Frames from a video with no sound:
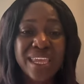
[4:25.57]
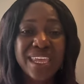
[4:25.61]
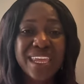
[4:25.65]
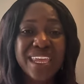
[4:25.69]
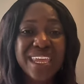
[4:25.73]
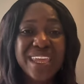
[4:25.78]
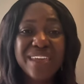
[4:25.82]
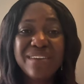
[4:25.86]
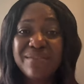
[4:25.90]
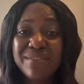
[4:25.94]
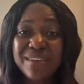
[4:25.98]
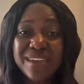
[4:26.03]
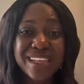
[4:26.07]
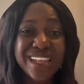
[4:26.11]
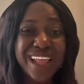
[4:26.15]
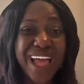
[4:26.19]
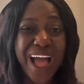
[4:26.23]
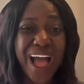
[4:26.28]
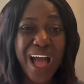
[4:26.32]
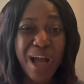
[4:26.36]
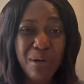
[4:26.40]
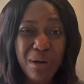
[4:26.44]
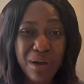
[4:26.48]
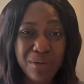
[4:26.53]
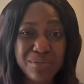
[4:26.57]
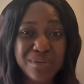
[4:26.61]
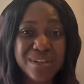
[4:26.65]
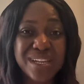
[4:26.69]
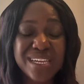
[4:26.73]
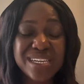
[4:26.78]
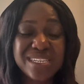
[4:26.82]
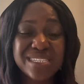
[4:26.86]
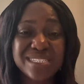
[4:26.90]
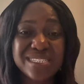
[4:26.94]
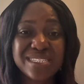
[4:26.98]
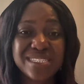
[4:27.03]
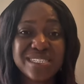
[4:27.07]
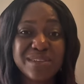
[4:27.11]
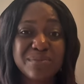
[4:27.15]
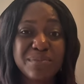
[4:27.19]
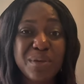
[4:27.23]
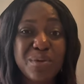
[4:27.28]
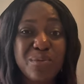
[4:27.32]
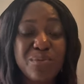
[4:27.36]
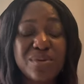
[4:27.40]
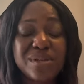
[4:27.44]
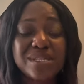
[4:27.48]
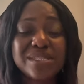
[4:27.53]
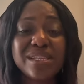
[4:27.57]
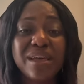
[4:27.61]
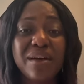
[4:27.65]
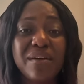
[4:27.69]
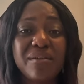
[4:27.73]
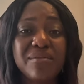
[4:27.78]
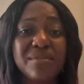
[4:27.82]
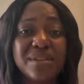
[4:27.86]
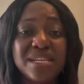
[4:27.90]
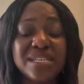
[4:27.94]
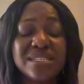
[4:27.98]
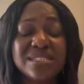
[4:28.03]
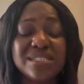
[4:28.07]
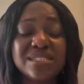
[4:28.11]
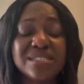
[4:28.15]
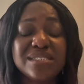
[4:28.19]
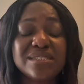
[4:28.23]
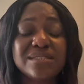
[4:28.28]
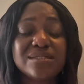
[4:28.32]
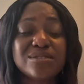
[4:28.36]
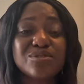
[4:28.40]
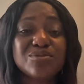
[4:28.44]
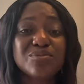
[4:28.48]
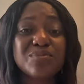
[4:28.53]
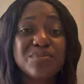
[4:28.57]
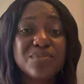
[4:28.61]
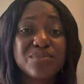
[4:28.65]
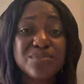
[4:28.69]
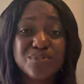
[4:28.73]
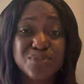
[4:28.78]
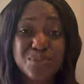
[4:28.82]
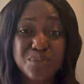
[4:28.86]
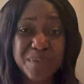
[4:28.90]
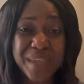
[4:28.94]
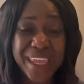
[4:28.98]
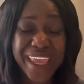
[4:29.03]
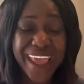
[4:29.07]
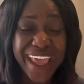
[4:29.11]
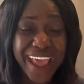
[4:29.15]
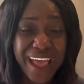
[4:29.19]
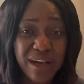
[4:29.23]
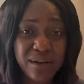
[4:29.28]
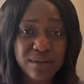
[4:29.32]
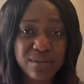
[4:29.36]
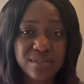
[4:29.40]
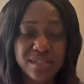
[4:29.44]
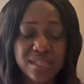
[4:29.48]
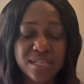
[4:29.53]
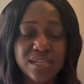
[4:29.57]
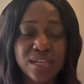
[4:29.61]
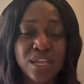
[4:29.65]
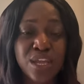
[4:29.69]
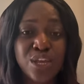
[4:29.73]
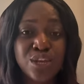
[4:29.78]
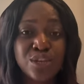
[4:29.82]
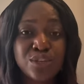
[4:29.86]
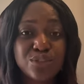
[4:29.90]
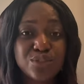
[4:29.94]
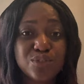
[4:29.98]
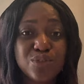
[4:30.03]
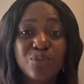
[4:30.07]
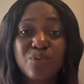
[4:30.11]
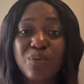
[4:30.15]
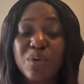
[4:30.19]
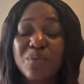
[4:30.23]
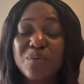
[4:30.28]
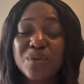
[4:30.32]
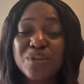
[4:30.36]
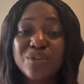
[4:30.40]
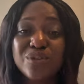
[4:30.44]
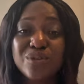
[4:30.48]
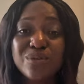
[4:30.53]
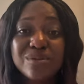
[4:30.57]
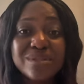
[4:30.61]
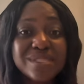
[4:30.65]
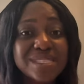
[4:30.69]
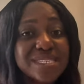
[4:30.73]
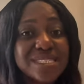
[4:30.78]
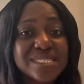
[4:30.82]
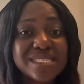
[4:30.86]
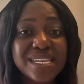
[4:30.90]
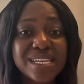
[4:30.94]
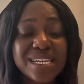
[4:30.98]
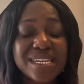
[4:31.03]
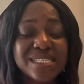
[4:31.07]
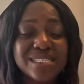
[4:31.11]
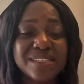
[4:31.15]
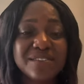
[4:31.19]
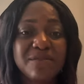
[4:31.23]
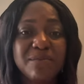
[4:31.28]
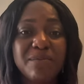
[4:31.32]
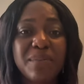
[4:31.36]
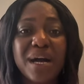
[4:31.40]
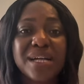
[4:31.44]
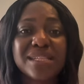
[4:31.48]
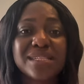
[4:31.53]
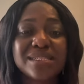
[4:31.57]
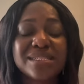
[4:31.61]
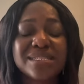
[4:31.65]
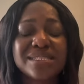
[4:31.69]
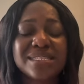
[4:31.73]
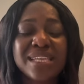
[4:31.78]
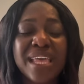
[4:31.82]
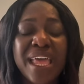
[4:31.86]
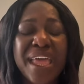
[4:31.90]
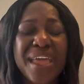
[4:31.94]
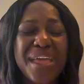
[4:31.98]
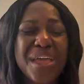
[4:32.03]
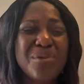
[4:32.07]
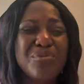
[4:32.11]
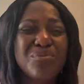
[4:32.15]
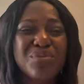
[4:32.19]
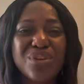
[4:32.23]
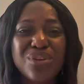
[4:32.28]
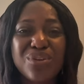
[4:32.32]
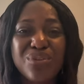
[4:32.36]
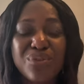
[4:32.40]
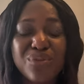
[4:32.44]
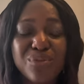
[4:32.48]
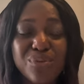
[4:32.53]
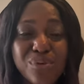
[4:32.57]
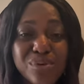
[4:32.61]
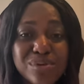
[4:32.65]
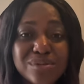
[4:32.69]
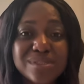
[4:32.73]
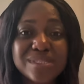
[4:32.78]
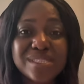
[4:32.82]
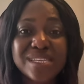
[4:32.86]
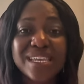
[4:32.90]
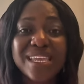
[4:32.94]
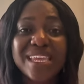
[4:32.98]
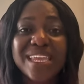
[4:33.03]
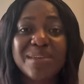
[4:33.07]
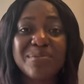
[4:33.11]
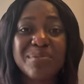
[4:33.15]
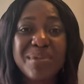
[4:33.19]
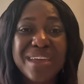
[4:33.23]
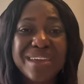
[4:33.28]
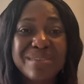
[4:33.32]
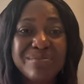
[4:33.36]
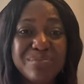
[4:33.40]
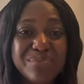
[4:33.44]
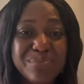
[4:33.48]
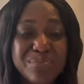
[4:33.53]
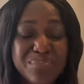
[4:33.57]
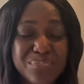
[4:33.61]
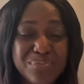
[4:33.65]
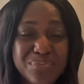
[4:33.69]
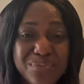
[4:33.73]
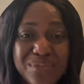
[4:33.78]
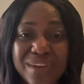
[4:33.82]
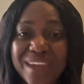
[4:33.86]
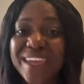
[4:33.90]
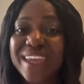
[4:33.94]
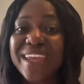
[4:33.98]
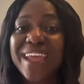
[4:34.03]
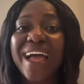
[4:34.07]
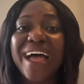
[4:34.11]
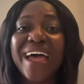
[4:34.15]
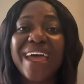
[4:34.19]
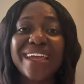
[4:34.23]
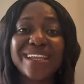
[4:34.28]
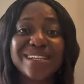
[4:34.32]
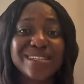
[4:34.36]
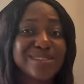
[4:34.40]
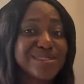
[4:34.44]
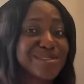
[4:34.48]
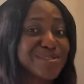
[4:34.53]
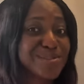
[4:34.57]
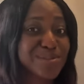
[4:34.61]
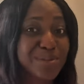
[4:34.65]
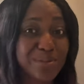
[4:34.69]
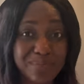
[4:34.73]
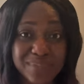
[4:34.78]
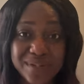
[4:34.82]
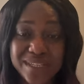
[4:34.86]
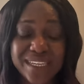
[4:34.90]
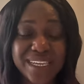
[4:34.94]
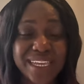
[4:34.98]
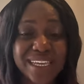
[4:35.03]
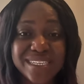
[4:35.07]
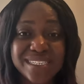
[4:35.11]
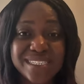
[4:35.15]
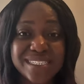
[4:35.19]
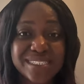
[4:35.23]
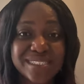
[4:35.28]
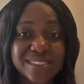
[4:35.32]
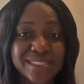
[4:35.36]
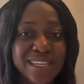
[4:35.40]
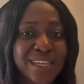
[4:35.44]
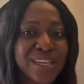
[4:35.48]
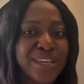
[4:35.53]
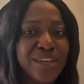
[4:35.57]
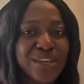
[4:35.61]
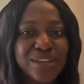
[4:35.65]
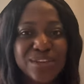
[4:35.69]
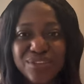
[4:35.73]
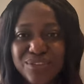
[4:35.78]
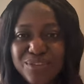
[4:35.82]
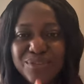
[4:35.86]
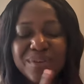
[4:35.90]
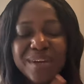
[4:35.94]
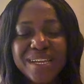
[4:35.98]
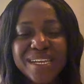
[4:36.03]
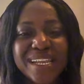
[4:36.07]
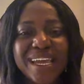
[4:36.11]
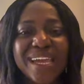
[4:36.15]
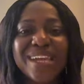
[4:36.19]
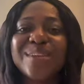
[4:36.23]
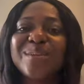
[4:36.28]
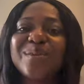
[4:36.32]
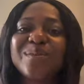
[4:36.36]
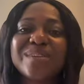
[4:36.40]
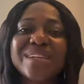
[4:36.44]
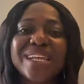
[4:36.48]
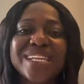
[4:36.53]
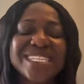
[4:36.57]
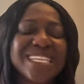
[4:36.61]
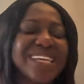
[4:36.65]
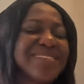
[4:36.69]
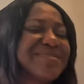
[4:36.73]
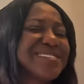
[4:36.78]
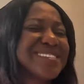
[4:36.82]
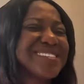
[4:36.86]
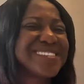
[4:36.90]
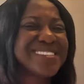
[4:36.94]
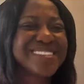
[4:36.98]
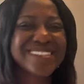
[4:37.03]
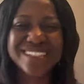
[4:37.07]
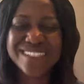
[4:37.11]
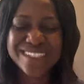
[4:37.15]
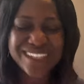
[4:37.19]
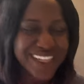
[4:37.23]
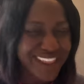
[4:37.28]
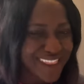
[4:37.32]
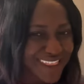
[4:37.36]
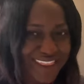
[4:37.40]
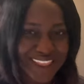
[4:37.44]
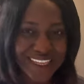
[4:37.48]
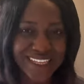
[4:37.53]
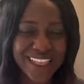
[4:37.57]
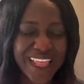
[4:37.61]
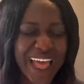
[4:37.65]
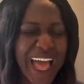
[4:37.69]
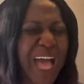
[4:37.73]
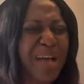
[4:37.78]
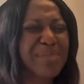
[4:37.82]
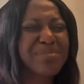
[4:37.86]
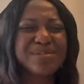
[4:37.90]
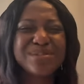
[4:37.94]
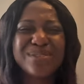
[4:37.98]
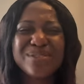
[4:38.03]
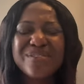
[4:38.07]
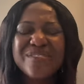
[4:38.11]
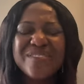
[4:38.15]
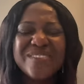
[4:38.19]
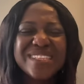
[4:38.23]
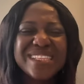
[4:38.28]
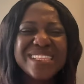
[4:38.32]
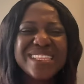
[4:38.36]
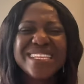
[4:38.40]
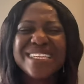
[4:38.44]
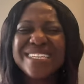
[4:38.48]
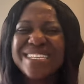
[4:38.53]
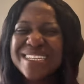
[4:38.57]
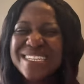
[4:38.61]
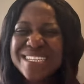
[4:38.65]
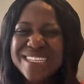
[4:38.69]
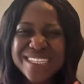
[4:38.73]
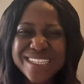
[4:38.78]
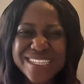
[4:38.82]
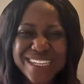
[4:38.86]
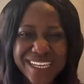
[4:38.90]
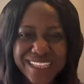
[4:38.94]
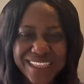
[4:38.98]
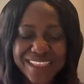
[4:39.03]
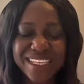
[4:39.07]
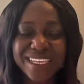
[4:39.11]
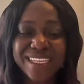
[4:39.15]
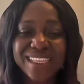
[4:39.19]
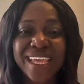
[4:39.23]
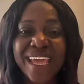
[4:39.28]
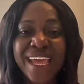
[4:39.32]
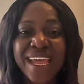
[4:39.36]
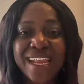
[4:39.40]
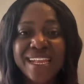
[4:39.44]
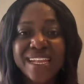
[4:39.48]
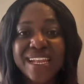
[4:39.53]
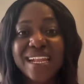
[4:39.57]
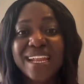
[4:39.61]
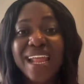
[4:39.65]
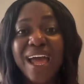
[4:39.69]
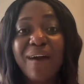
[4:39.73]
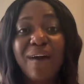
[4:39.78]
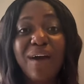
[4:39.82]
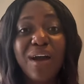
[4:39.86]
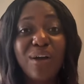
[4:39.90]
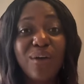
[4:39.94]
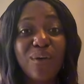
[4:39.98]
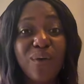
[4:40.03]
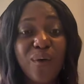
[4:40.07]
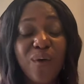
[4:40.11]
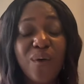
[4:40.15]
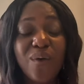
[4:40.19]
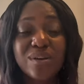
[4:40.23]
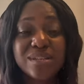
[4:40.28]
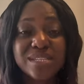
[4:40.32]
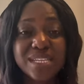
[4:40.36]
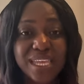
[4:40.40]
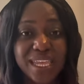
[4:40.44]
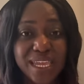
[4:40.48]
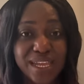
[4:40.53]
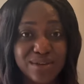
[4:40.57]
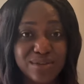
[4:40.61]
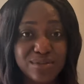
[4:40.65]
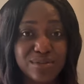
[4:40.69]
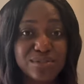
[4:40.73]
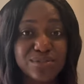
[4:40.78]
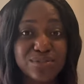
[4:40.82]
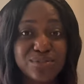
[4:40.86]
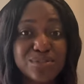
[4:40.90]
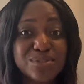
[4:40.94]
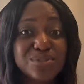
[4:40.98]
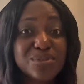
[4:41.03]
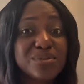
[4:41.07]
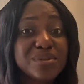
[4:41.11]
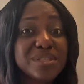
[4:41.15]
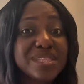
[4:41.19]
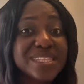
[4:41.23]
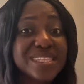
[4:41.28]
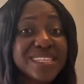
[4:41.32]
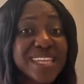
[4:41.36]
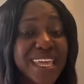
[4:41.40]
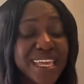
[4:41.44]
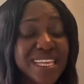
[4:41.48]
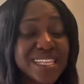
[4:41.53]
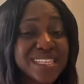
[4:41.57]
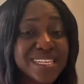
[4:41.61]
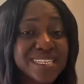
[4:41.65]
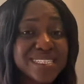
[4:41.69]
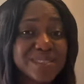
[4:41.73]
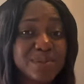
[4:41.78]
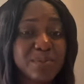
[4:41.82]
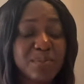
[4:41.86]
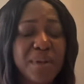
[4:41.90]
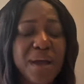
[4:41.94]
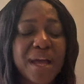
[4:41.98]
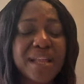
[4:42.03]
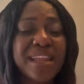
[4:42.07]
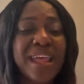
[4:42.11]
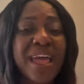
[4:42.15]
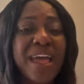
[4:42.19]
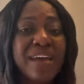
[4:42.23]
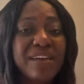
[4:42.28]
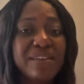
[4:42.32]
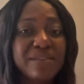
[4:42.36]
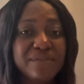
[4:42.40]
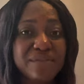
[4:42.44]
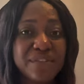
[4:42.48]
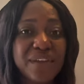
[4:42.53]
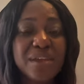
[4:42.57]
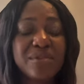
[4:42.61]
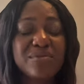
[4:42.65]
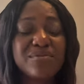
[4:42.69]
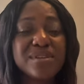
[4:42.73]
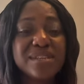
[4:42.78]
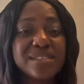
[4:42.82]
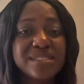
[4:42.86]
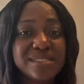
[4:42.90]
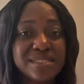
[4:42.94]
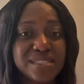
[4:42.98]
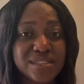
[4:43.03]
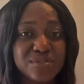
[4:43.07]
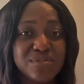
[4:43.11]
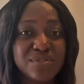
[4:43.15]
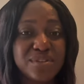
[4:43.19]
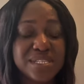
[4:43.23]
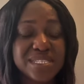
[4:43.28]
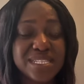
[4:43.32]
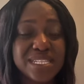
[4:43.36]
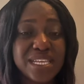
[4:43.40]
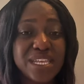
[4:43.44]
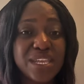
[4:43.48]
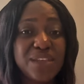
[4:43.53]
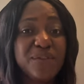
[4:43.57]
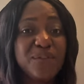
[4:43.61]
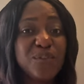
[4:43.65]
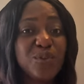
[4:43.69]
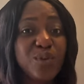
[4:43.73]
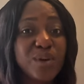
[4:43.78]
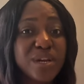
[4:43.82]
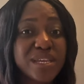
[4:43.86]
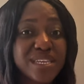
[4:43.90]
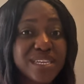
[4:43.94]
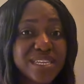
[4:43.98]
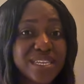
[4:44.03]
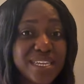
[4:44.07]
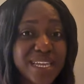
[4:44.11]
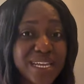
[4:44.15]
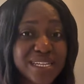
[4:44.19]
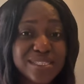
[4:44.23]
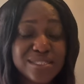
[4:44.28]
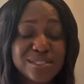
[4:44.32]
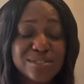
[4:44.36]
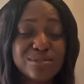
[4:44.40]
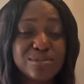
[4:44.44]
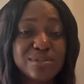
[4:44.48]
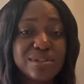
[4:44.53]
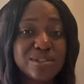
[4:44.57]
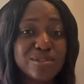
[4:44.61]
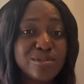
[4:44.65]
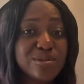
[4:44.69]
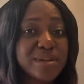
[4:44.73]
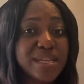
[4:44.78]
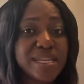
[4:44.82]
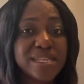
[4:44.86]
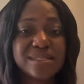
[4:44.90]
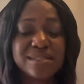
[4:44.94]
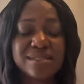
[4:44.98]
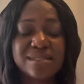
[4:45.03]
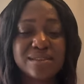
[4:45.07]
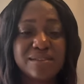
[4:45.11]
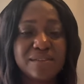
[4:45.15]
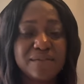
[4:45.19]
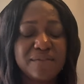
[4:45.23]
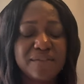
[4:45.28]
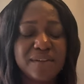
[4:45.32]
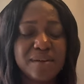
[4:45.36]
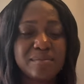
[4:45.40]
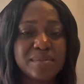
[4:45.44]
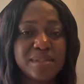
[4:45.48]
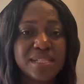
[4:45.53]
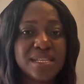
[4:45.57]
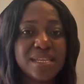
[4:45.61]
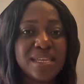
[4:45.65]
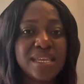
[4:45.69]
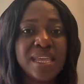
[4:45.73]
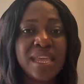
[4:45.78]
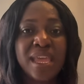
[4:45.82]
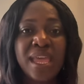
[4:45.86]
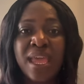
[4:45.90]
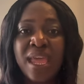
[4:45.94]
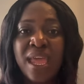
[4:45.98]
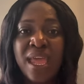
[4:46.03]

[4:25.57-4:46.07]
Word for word: Even our relationship, He wants our relationships to be healthy. So when we notice negative patterns and we go to Him in prayer and supplication, you and I know that there is nothing, absolutely nothing, that our God cannot do. So take this part very seriously. If you are yet to look into your family